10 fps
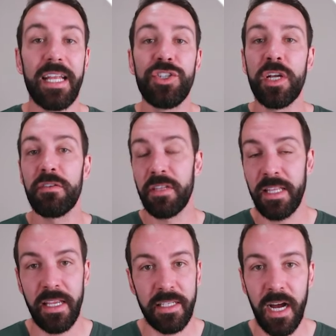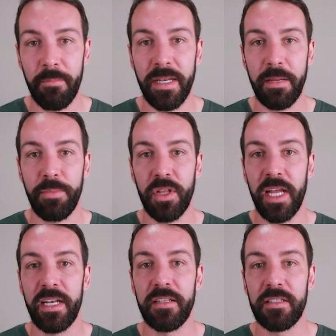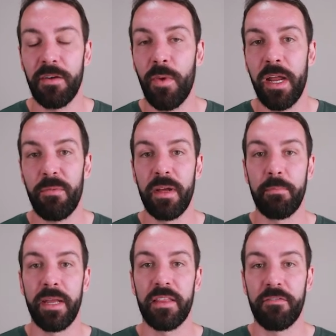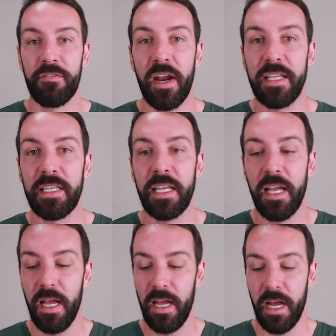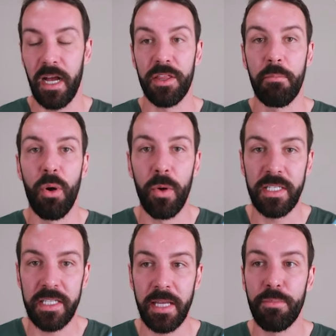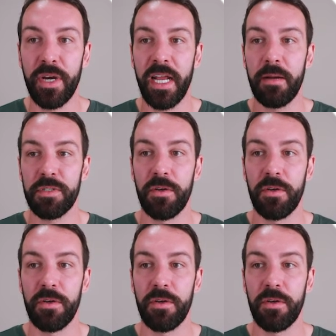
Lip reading: and generally these are manipulated in some way, be it the phrasing, the points that they bring up.